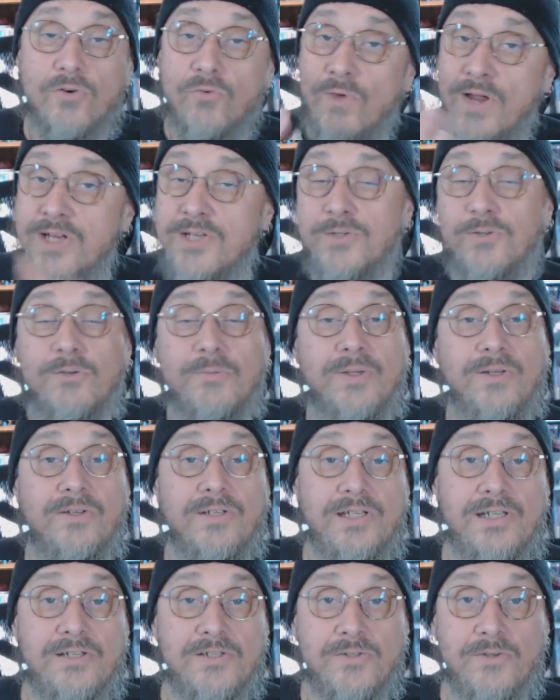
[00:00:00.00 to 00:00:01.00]
your racial
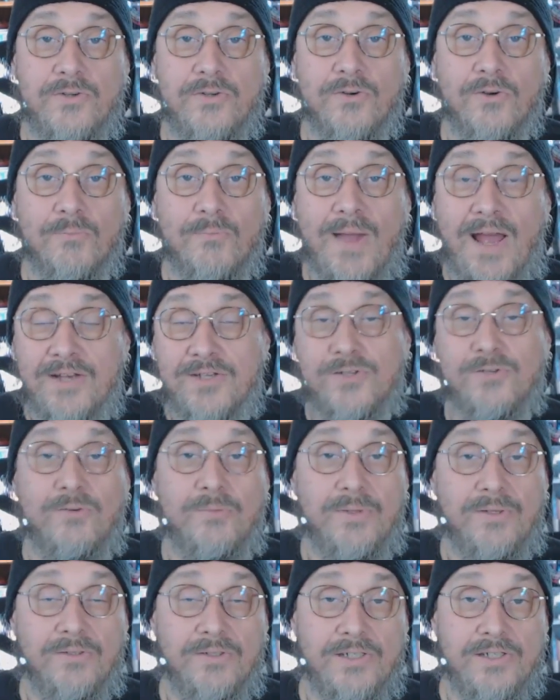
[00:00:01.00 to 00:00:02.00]
abilities, your magical
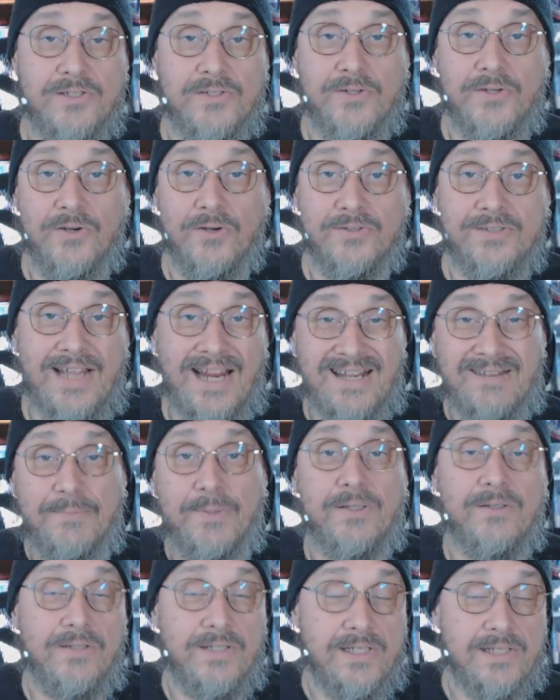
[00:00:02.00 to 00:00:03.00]
abilities, or your tech
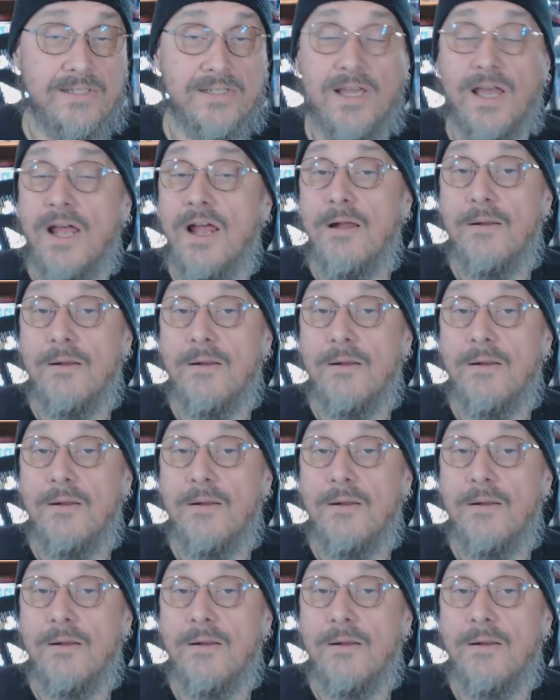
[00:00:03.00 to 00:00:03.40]
abilities.